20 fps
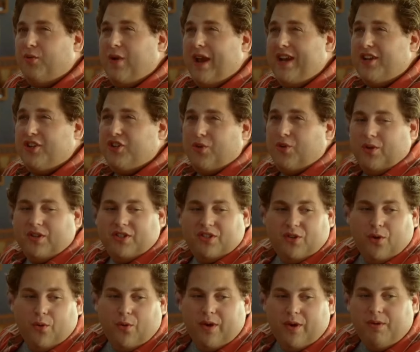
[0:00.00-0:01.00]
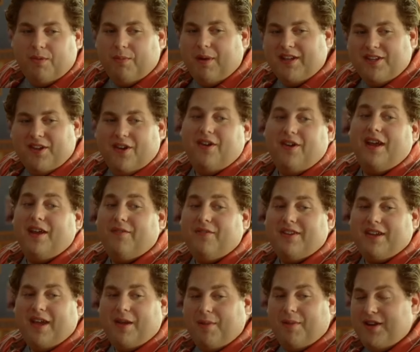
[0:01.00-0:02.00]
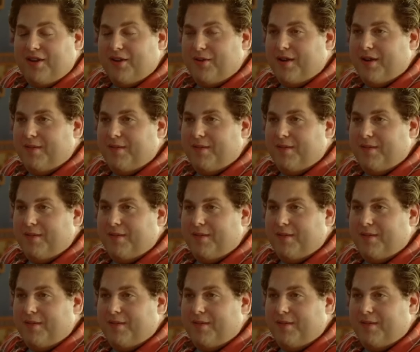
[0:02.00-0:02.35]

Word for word: write a short story with my tongue every time I do